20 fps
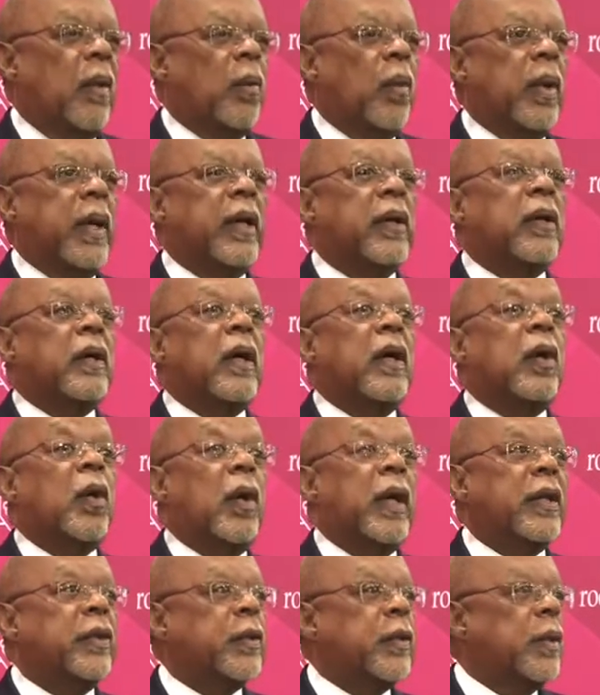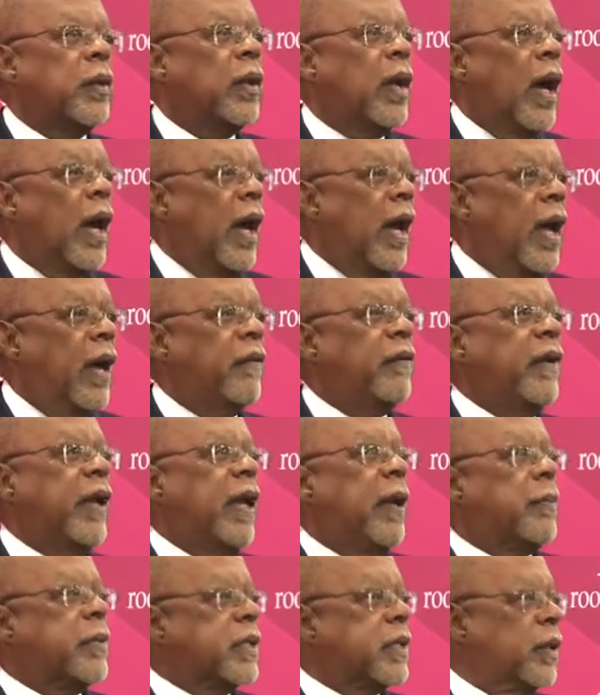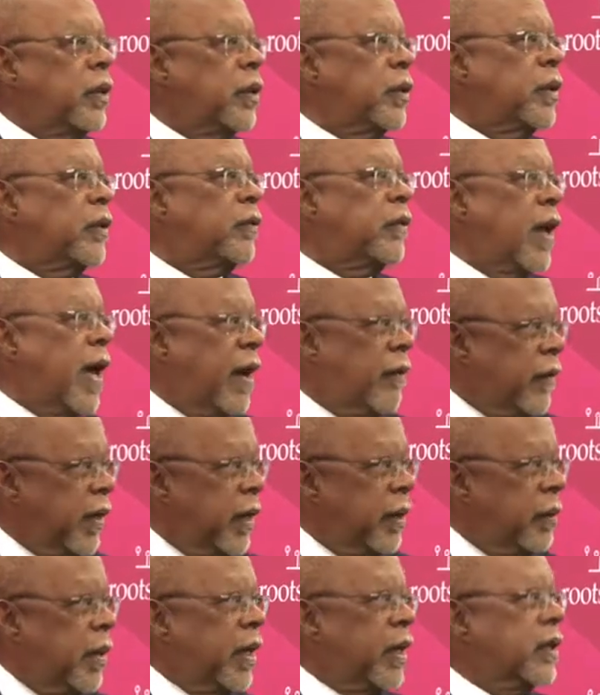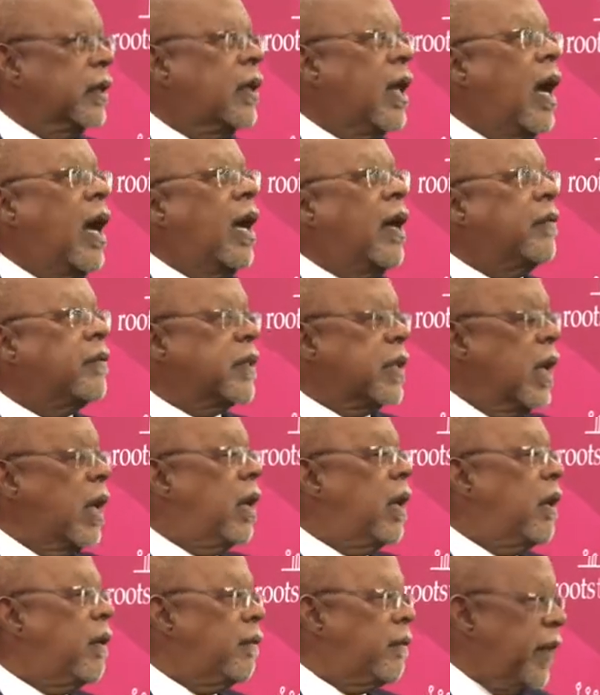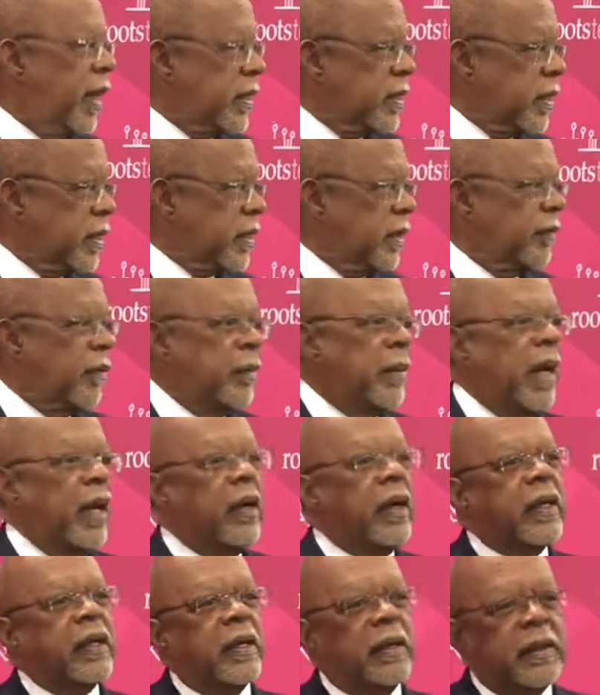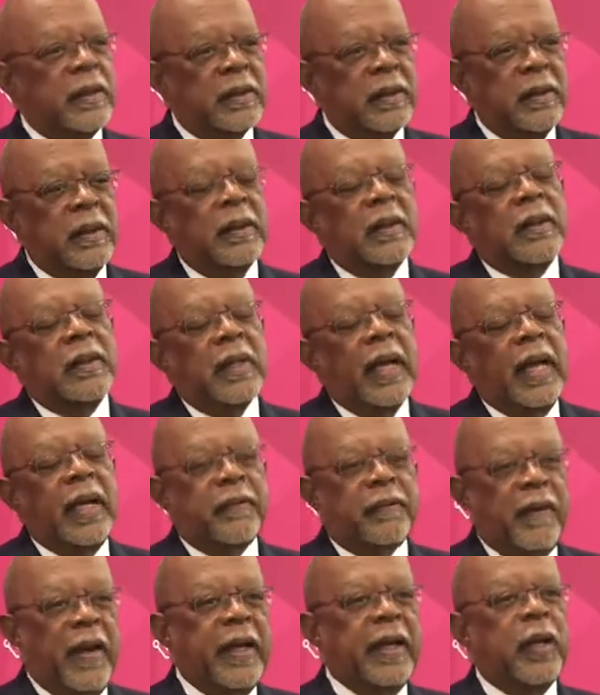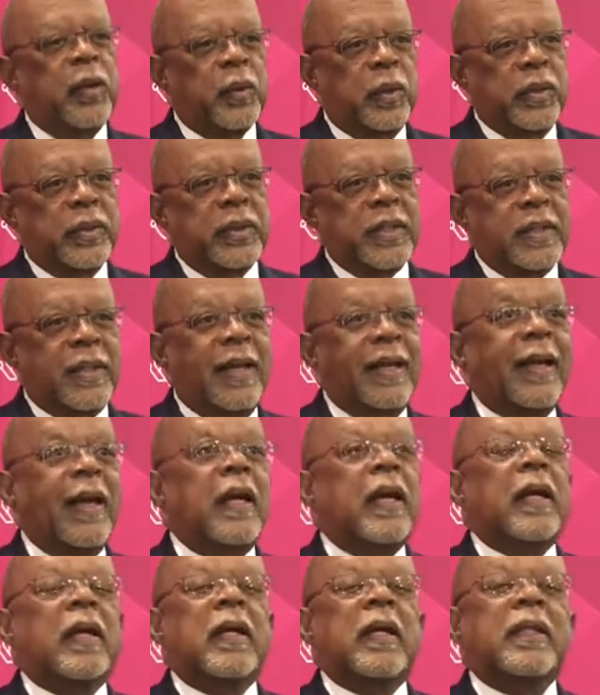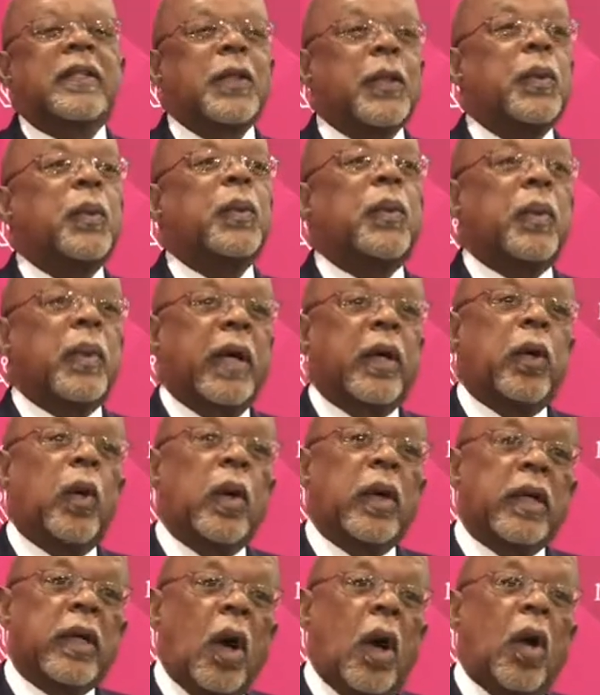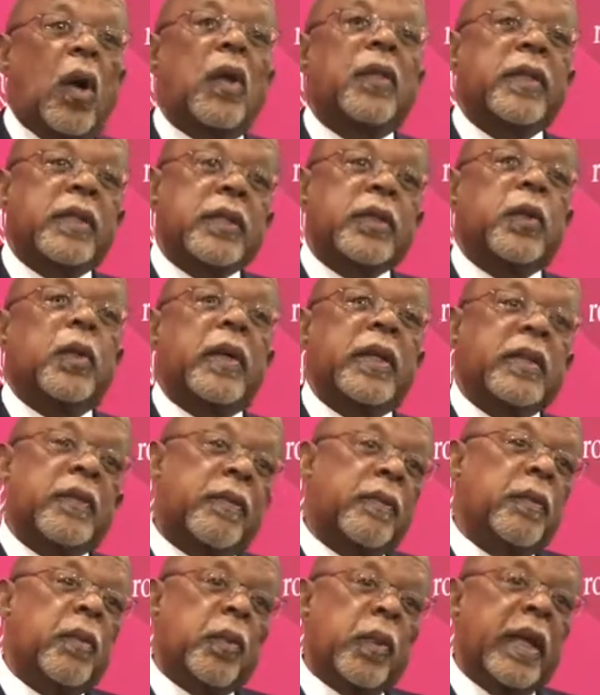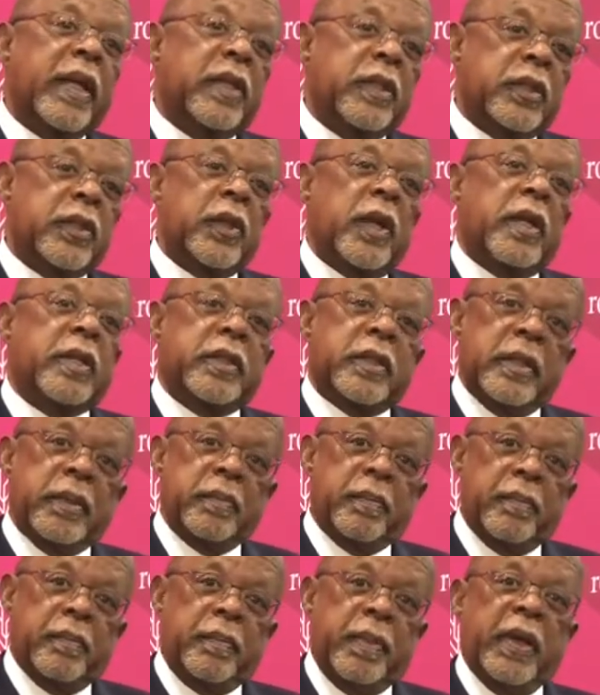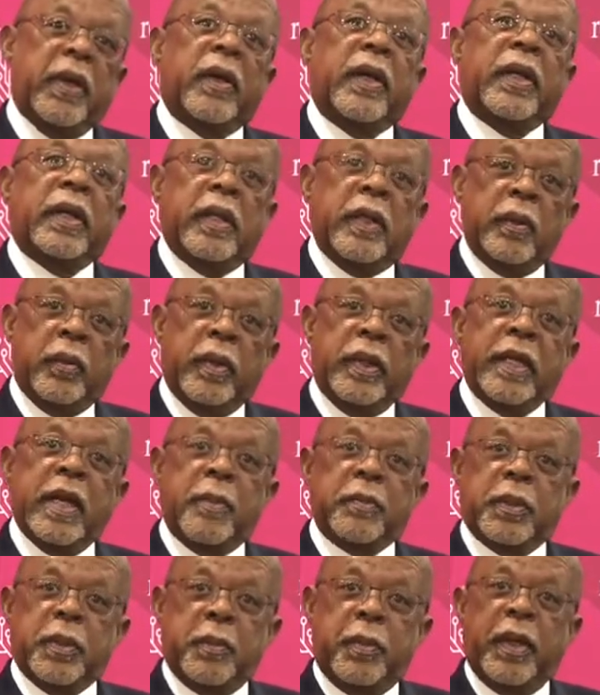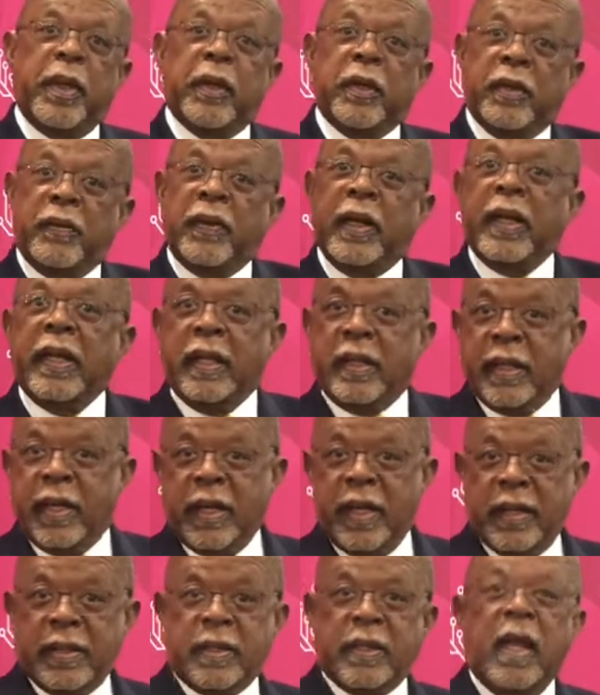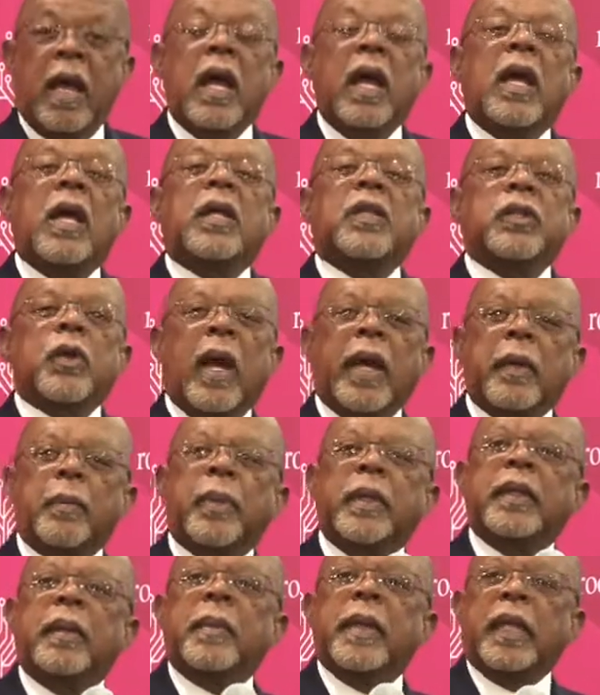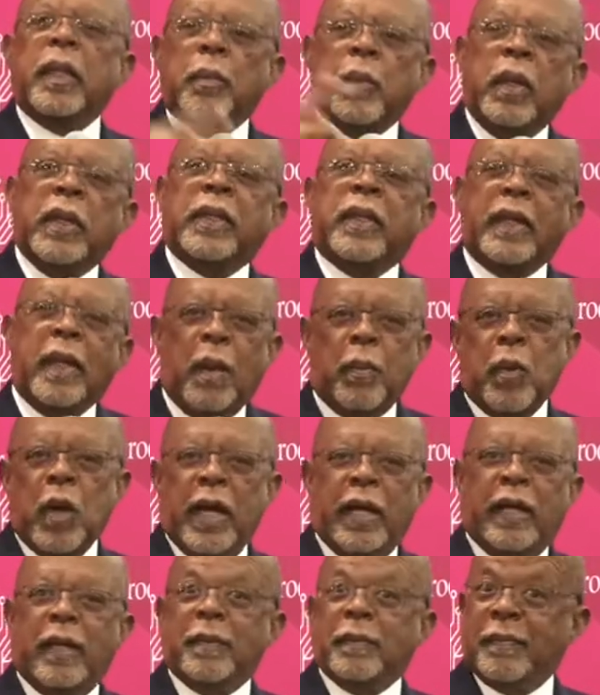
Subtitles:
we're going through every episode of African American Lives, Faces of America, and Finding Your Roots, to record all the stories from the Reconstruction period and the Redemption period of any of the guests. So I can put them in the book that I'm writing.